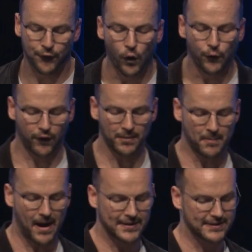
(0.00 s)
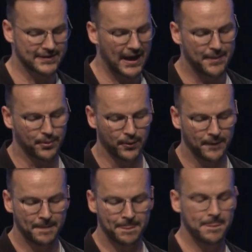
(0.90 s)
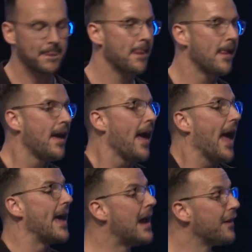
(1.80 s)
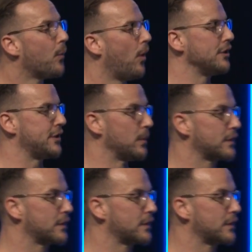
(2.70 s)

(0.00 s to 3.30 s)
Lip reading: fall from the master's table. In other words, she